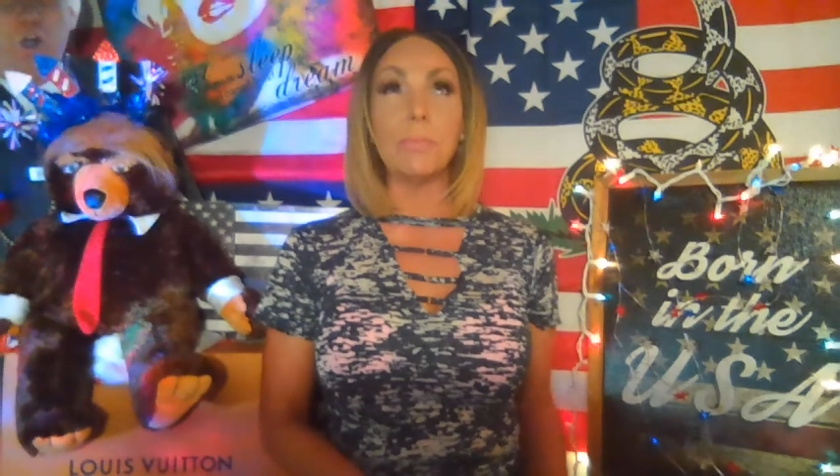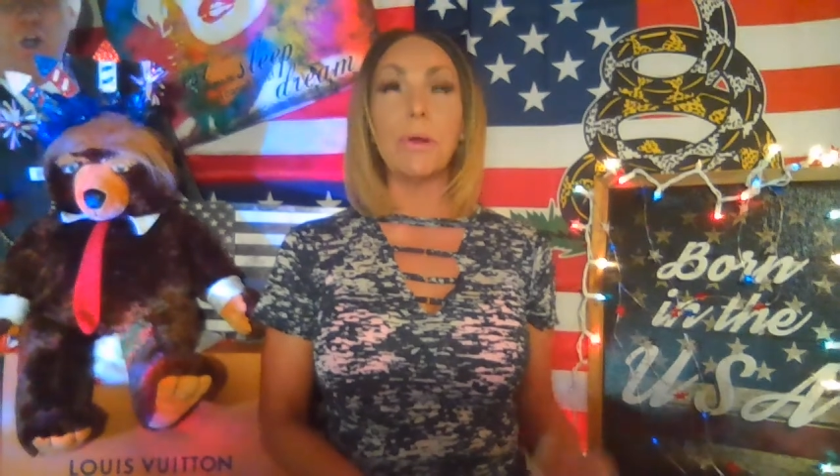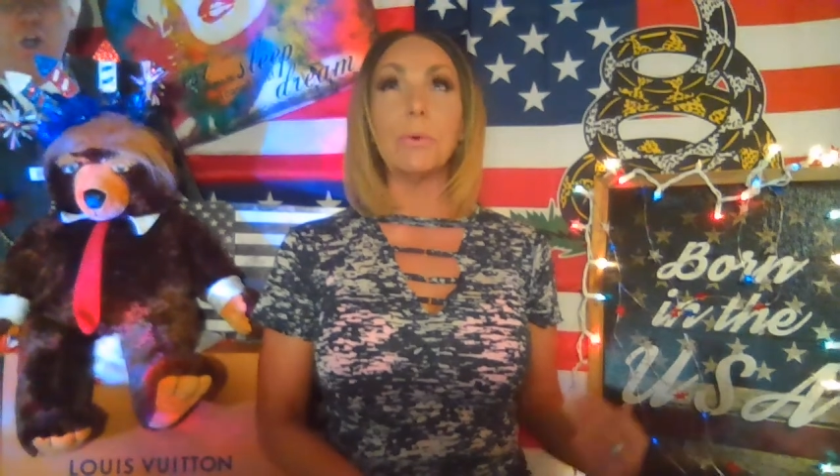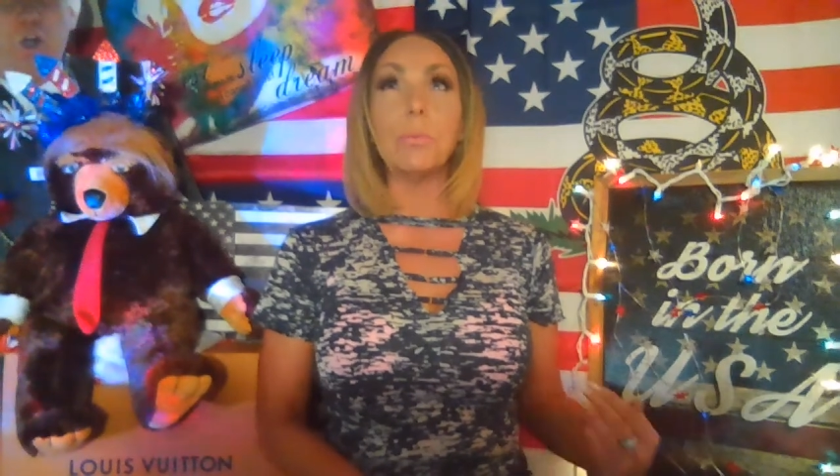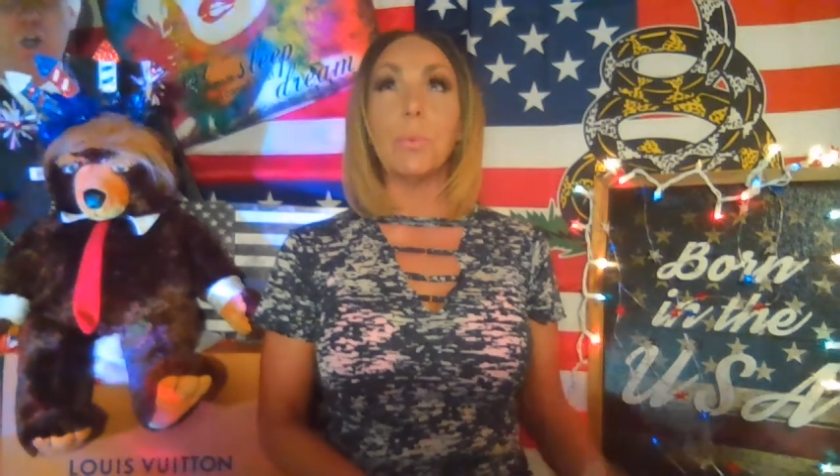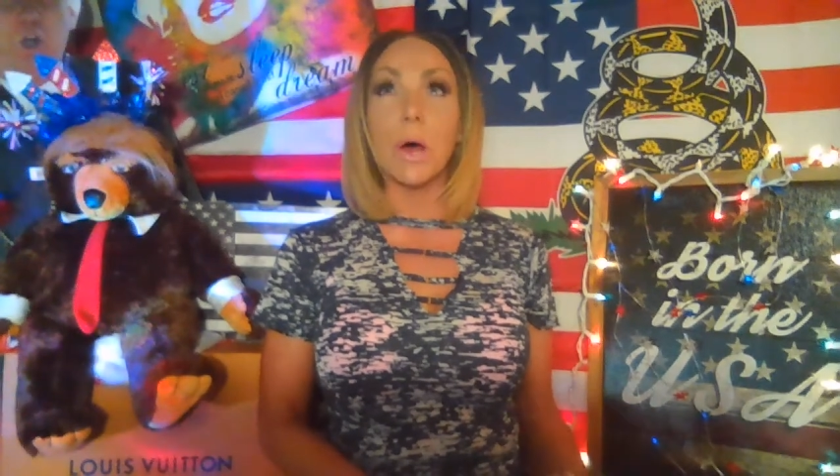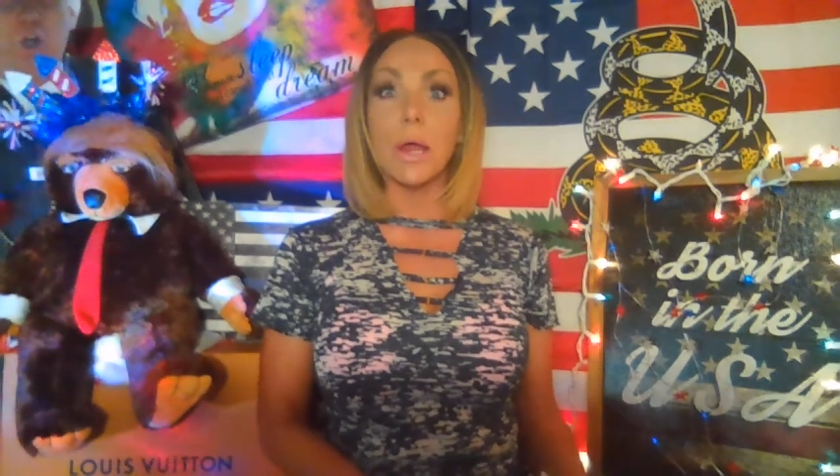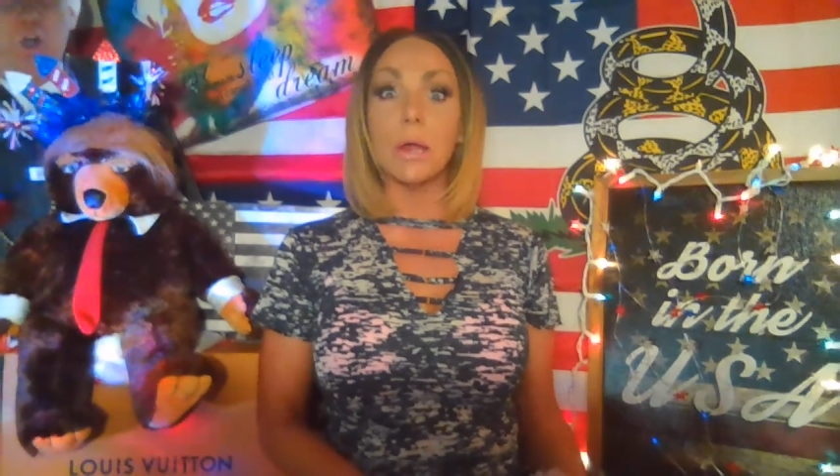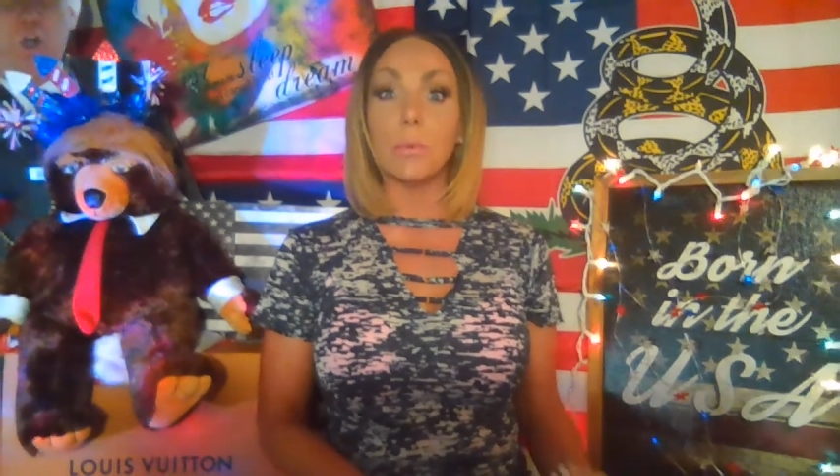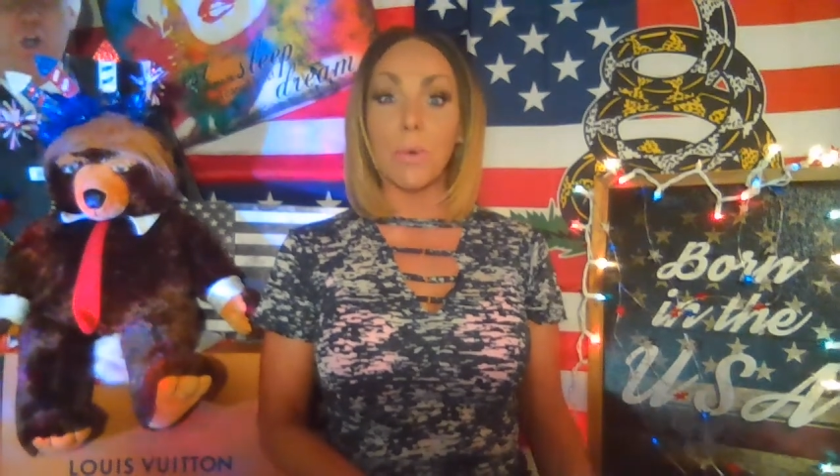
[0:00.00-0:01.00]
matter
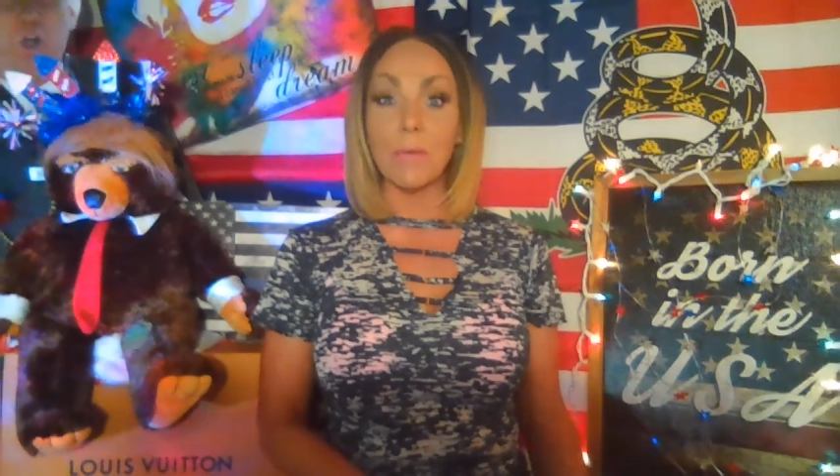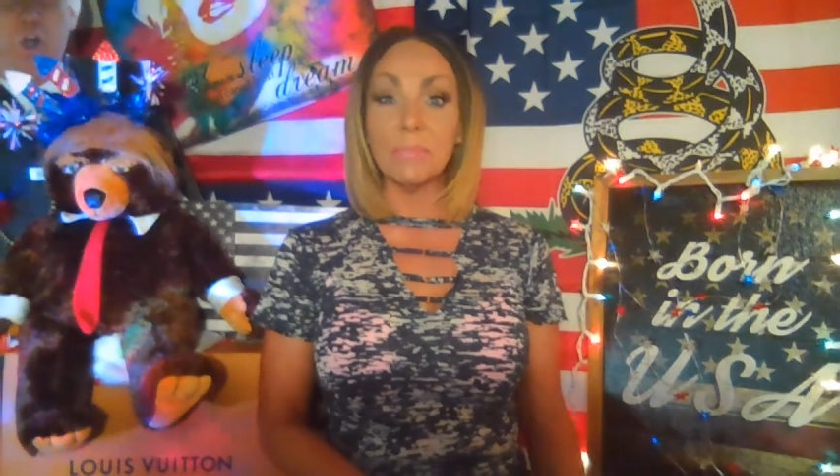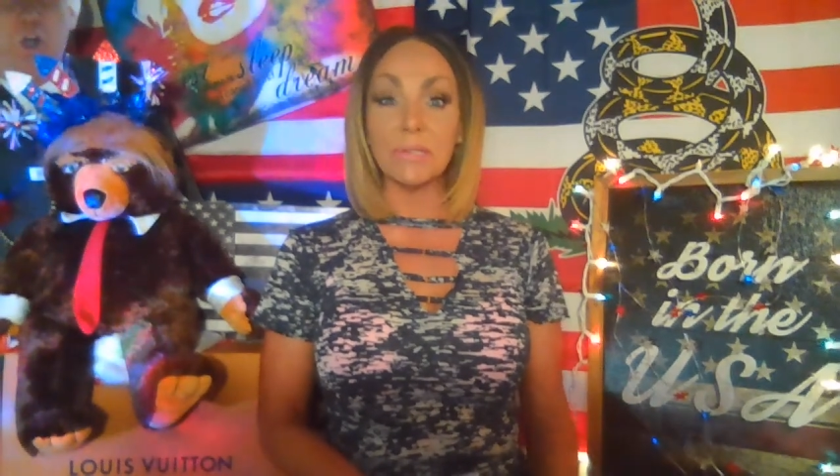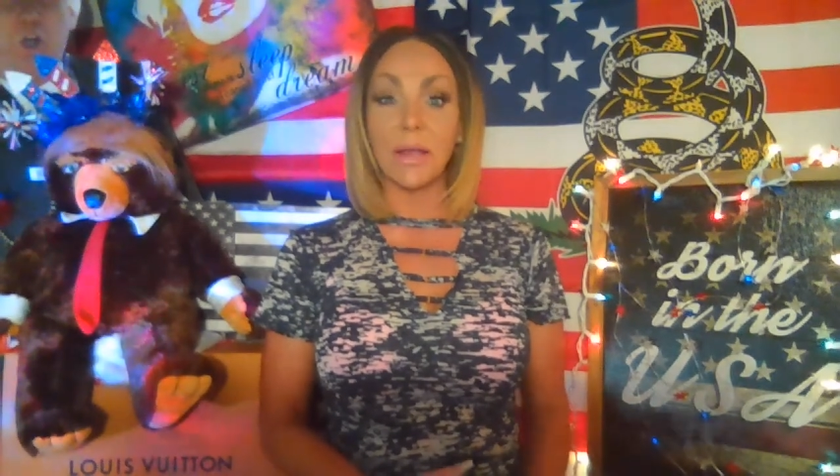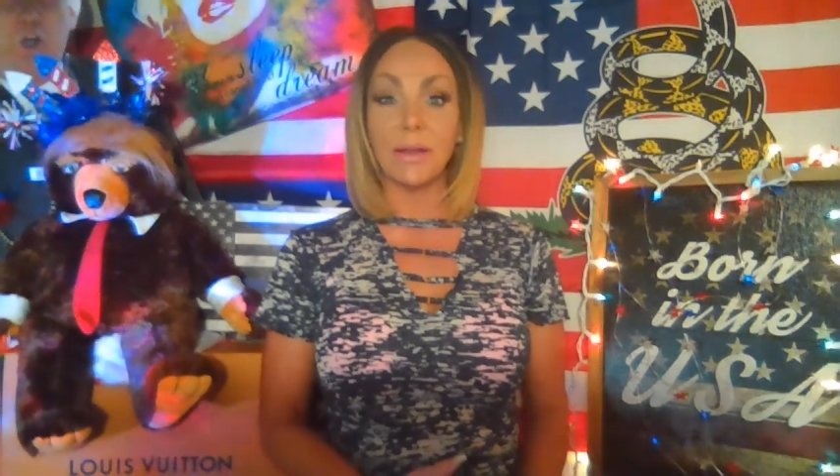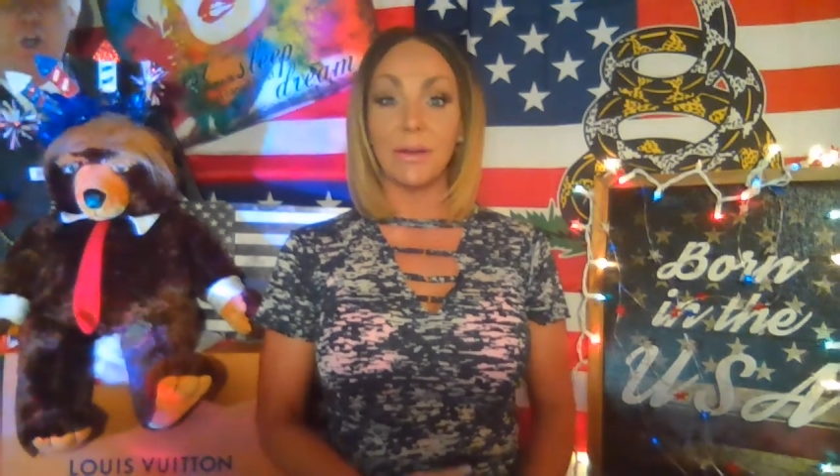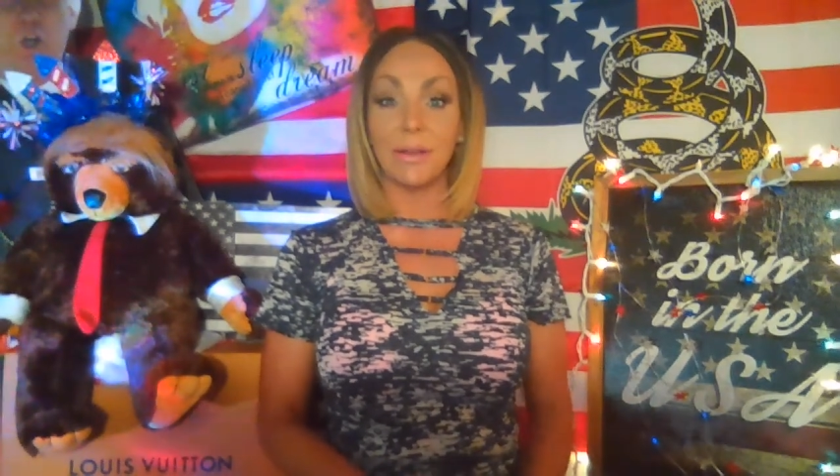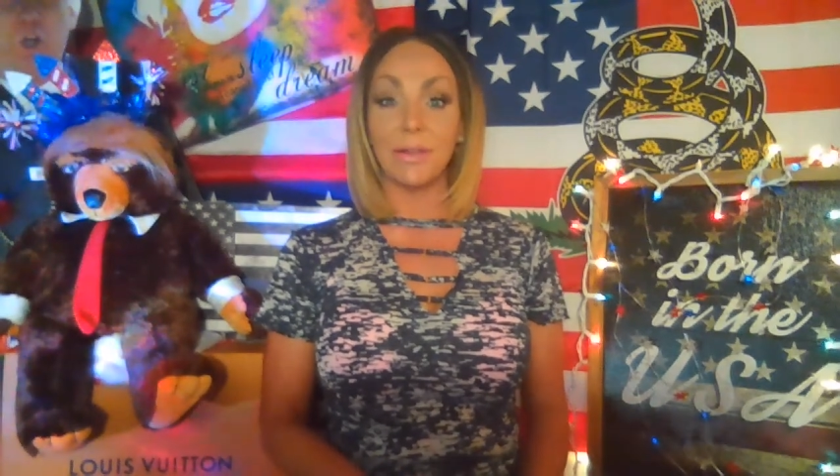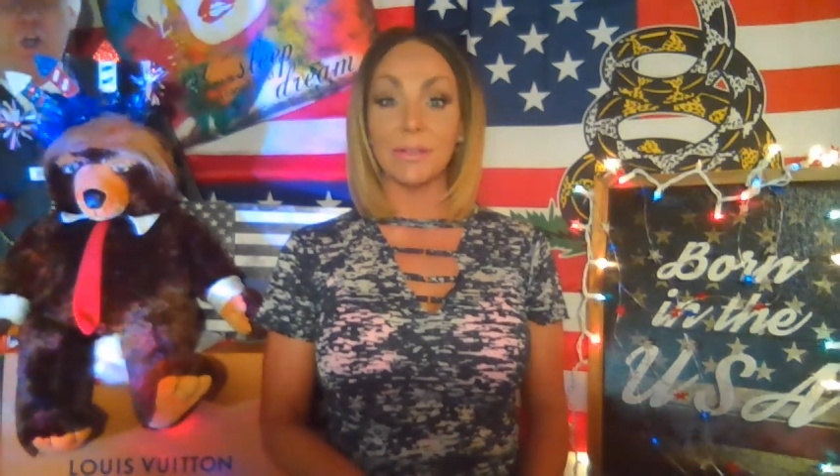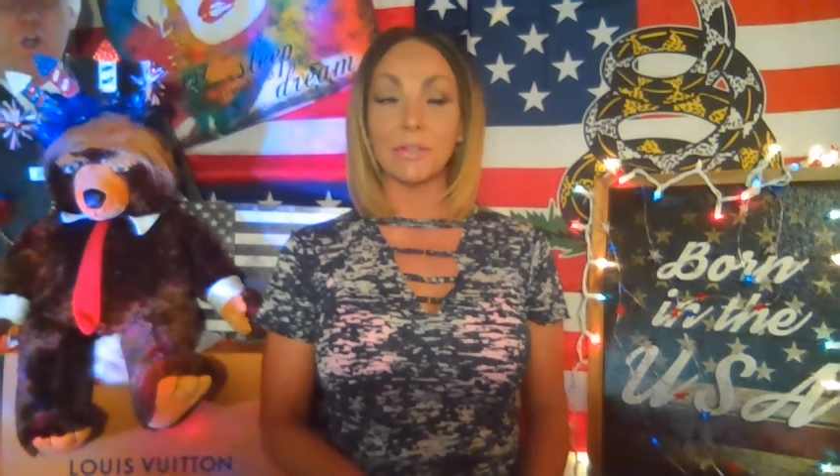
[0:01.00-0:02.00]
what website it
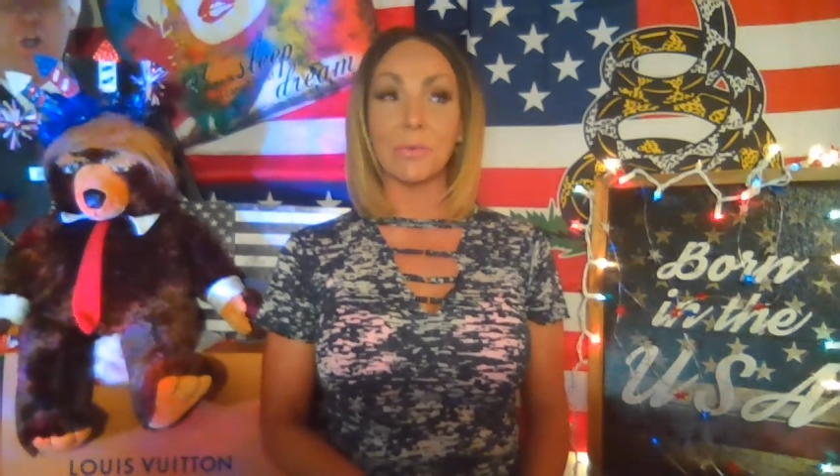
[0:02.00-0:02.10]
is,